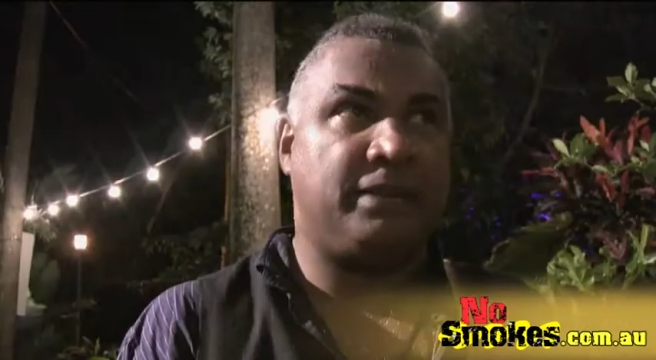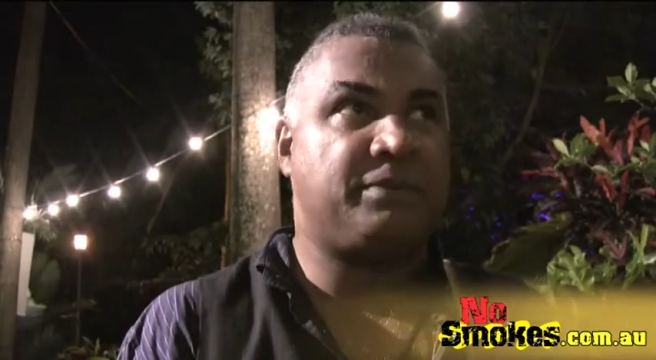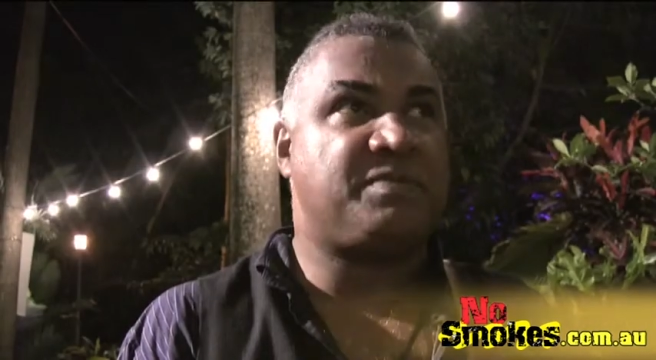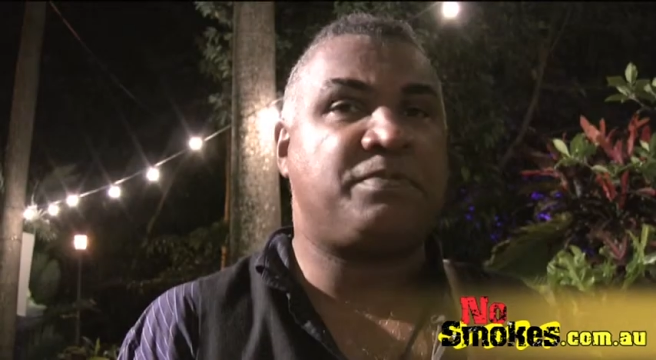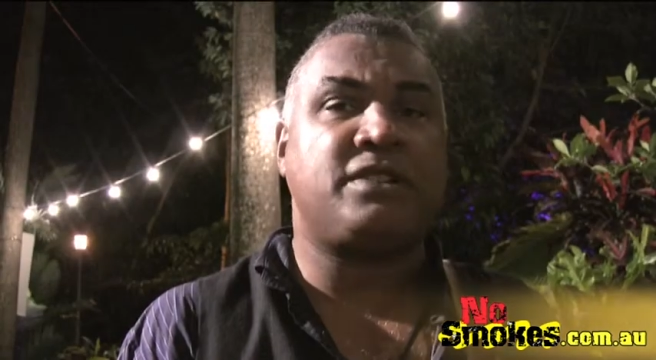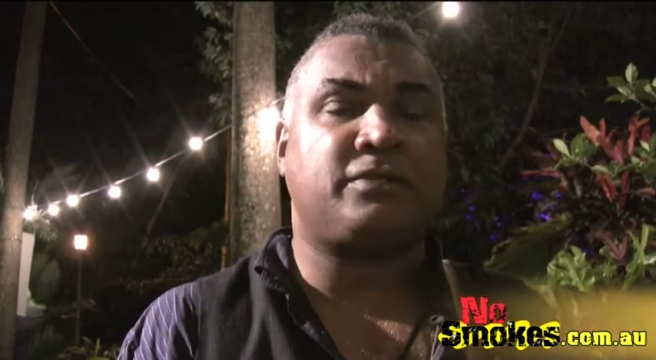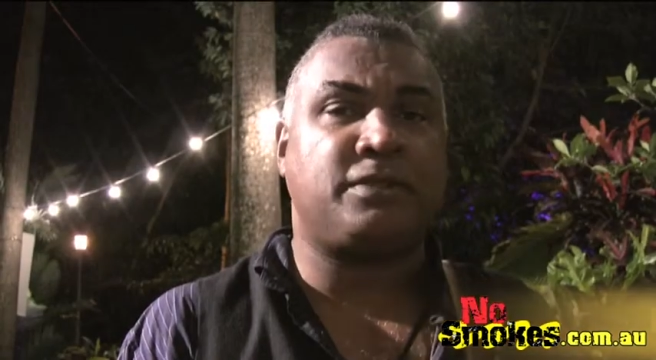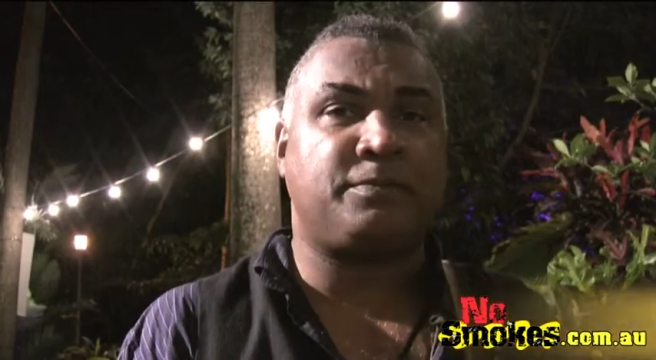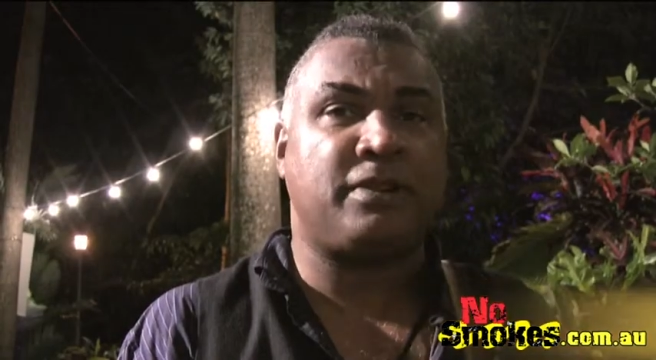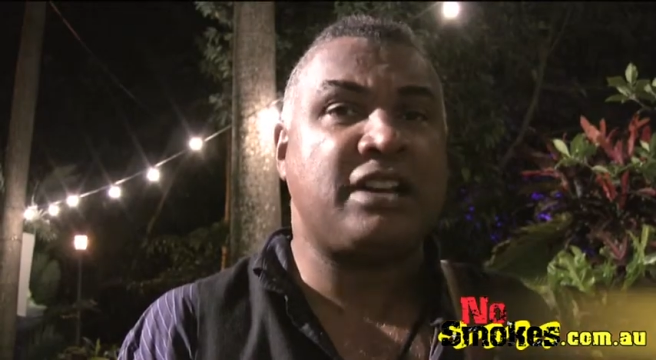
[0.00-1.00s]
It was peer
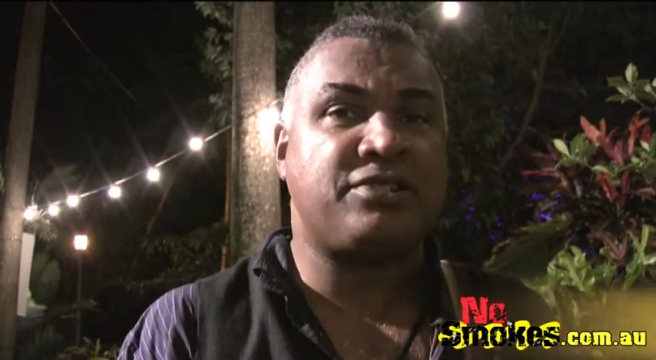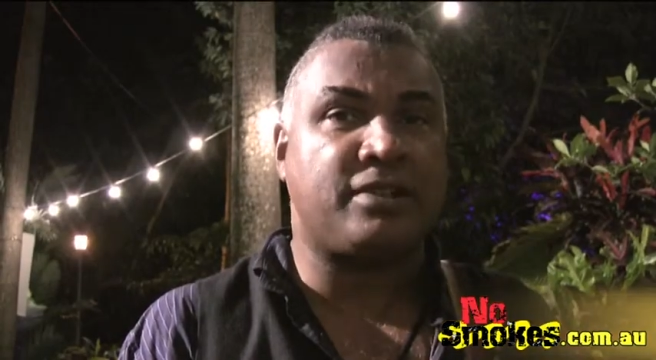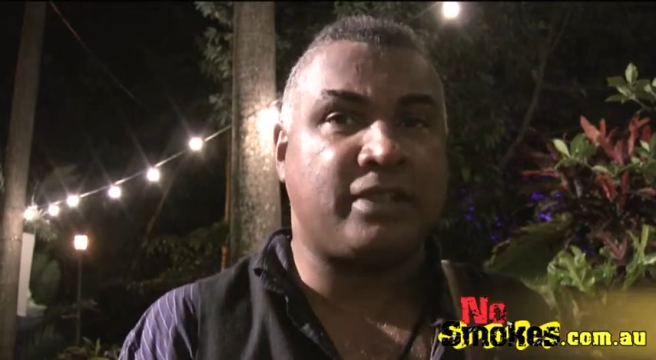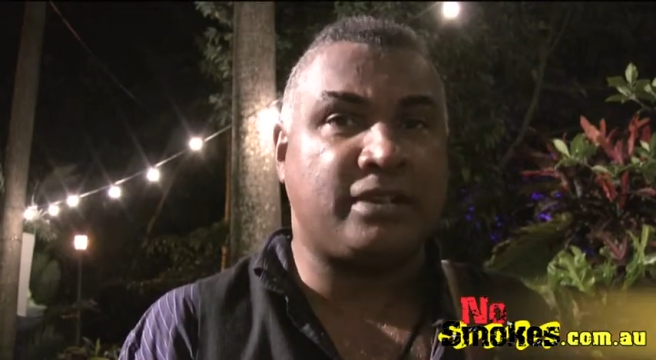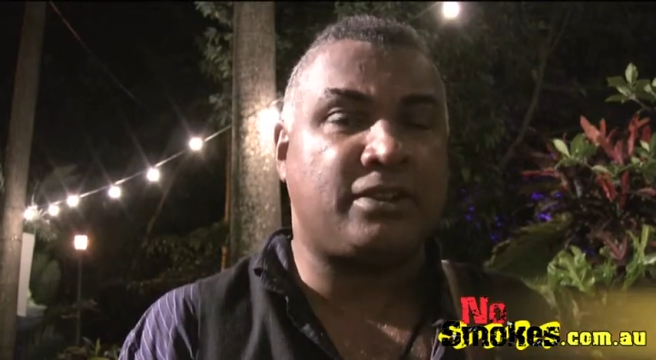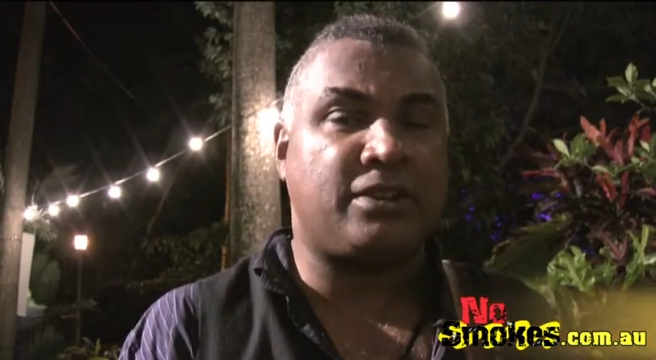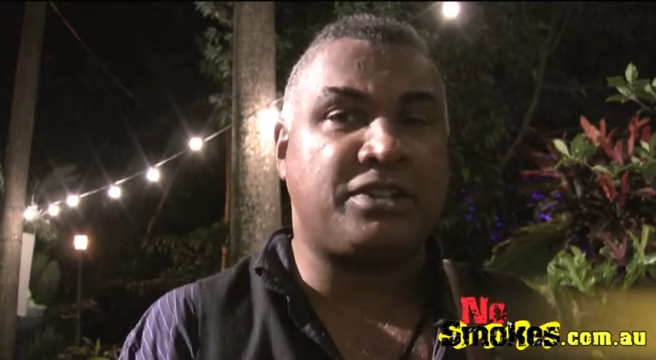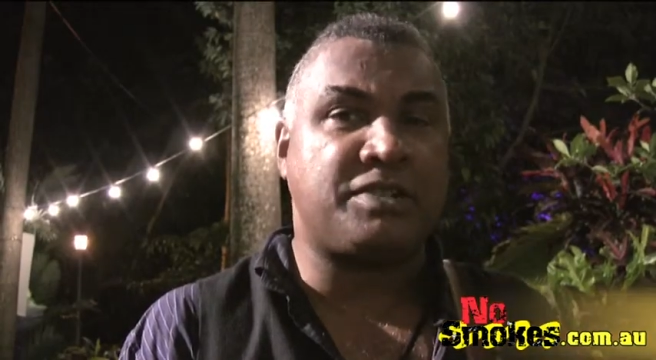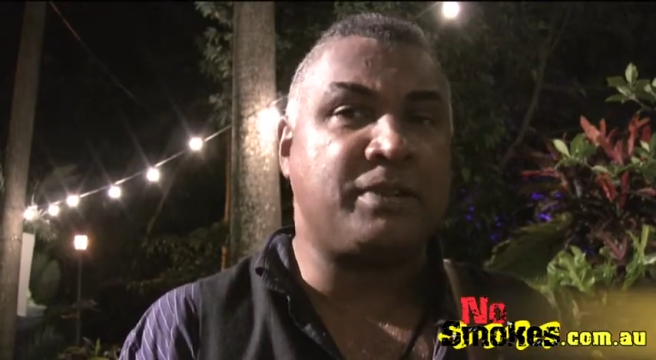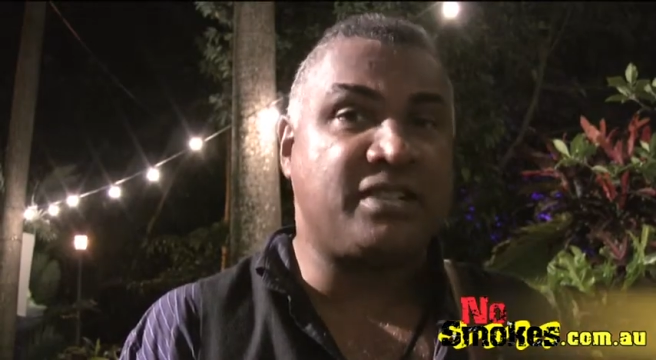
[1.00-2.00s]
group pressure that
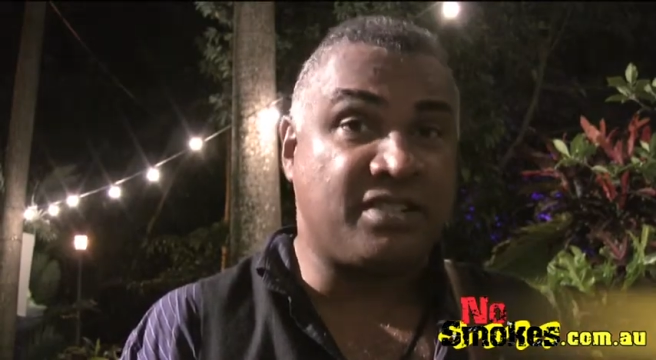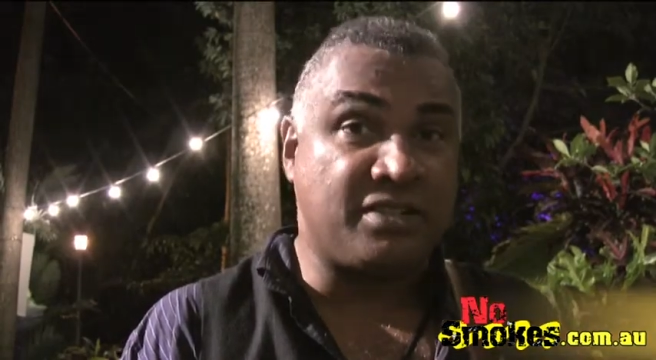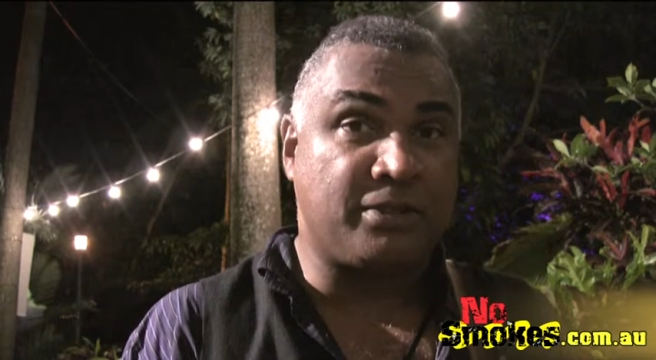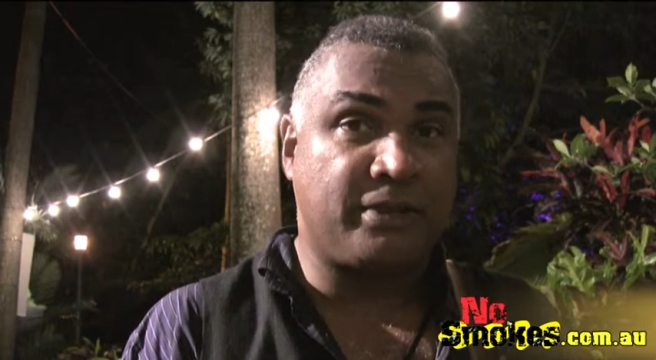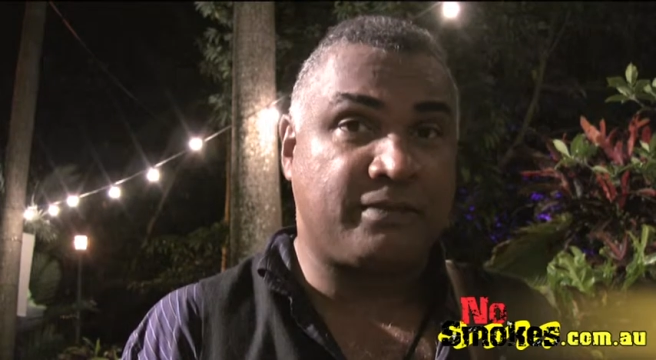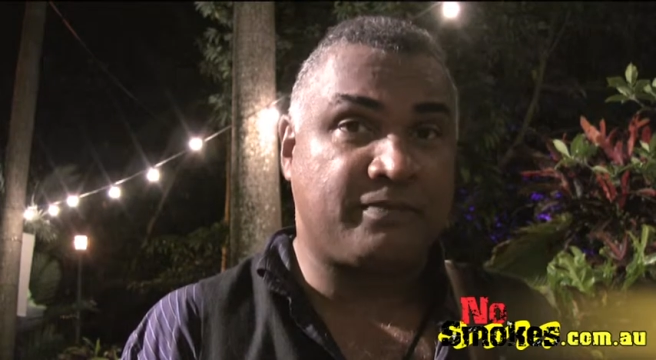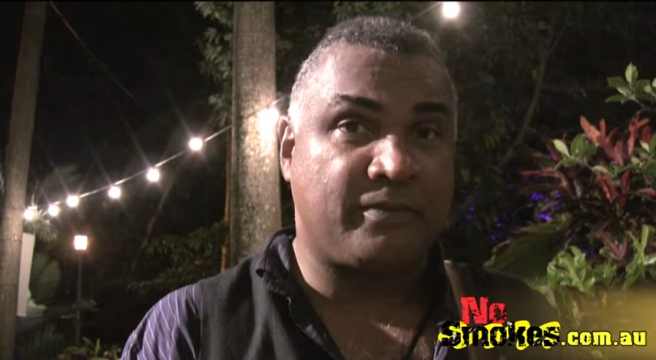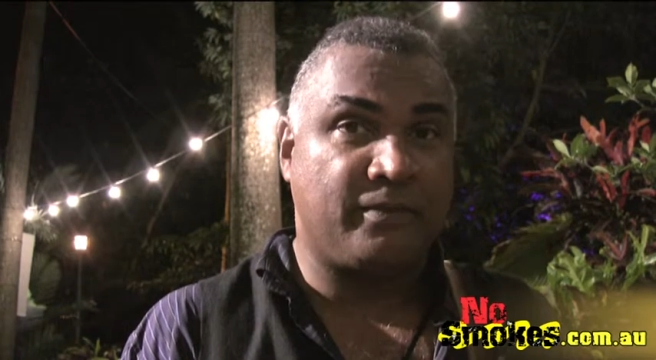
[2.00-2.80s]
caused me to do it.